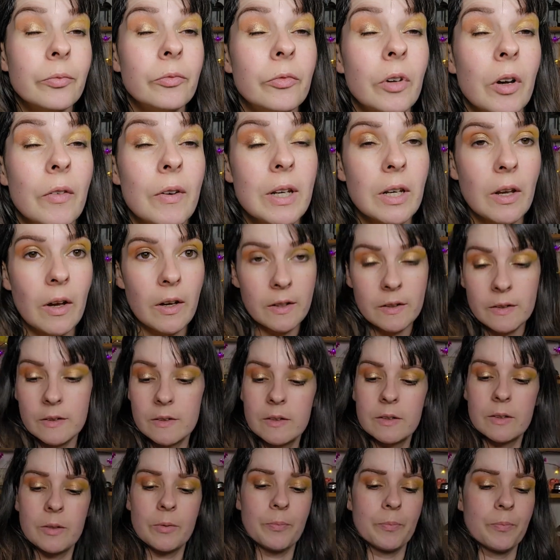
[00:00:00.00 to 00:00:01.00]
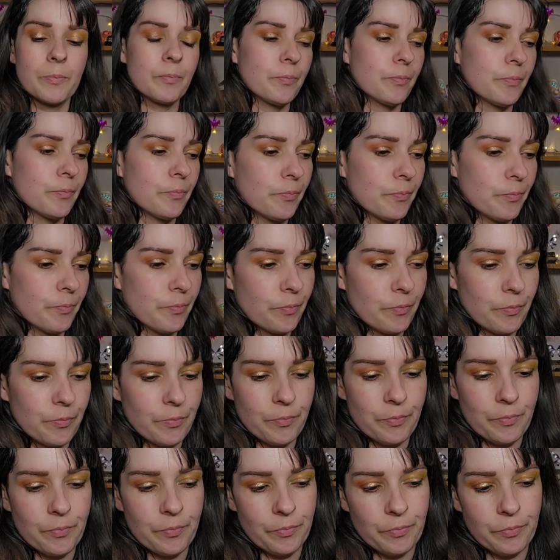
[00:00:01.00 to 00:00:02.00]
Very nice.
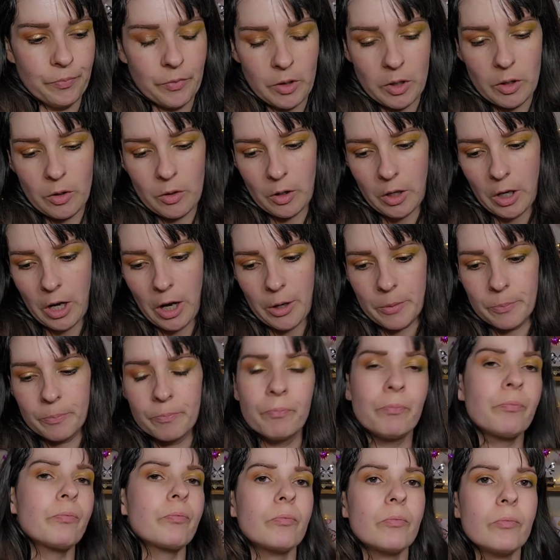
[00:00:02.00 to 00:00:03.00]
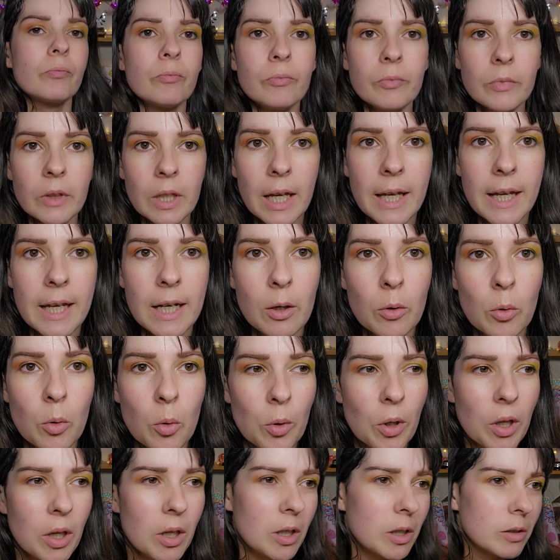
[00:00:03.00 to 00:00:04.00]
Okay. In a
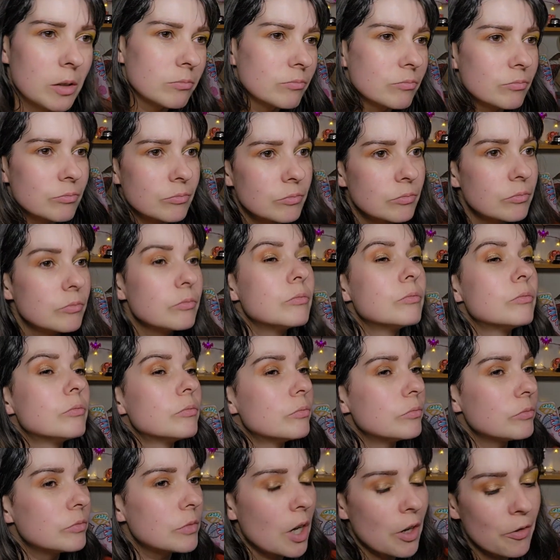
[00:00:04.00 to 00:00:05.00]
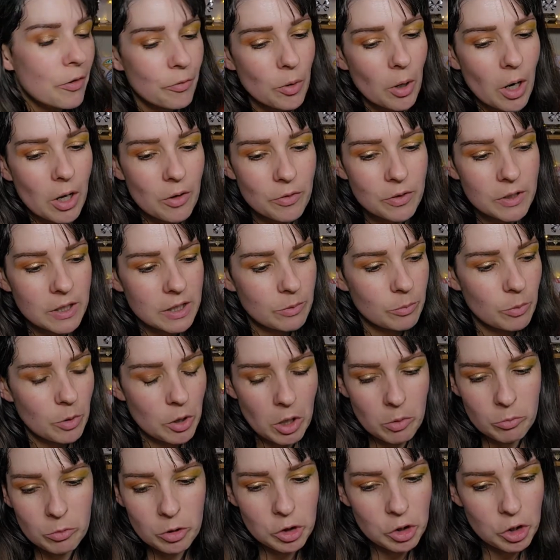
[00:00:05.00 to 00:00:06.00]
corner, I feel like for this one,
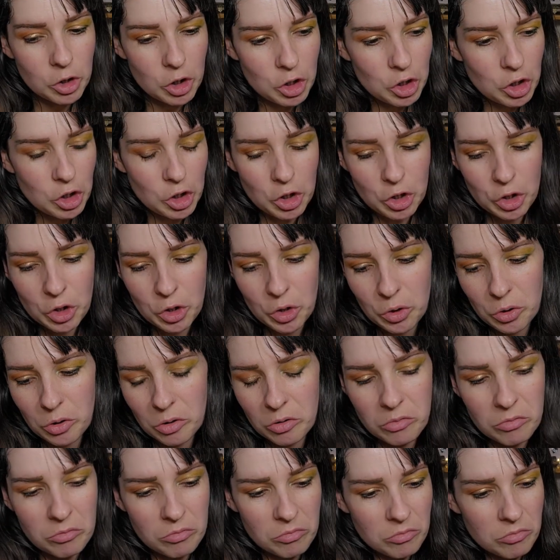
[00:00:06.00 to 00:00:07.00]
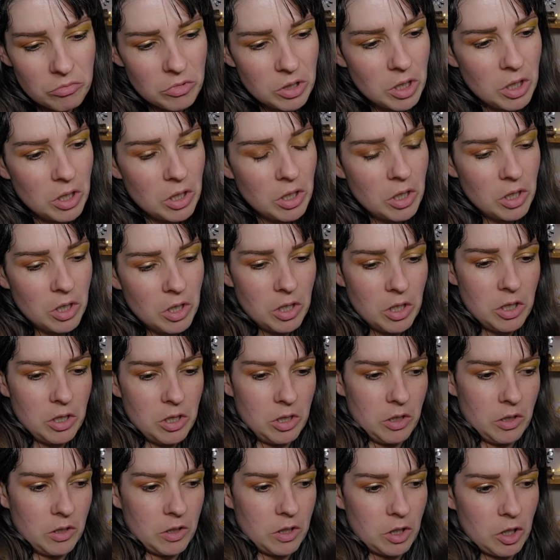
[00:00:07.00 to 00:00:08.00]
I'm just going to do,
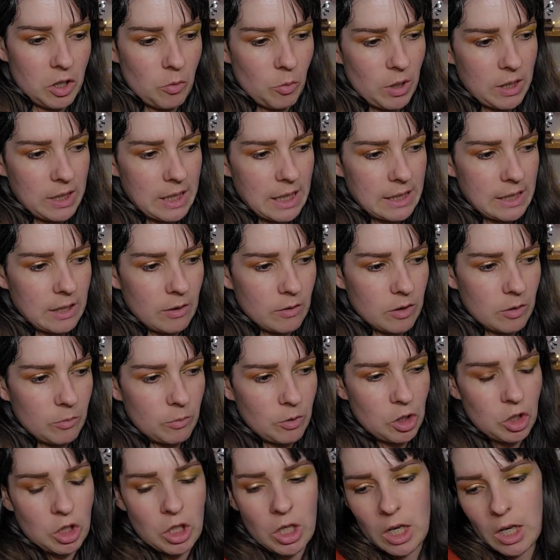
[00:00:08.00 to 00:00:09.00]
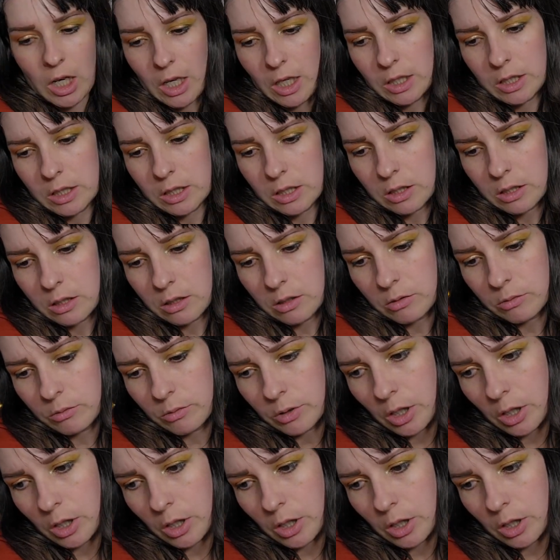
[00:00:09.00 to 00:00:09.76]
because I do want to test out some of the shades.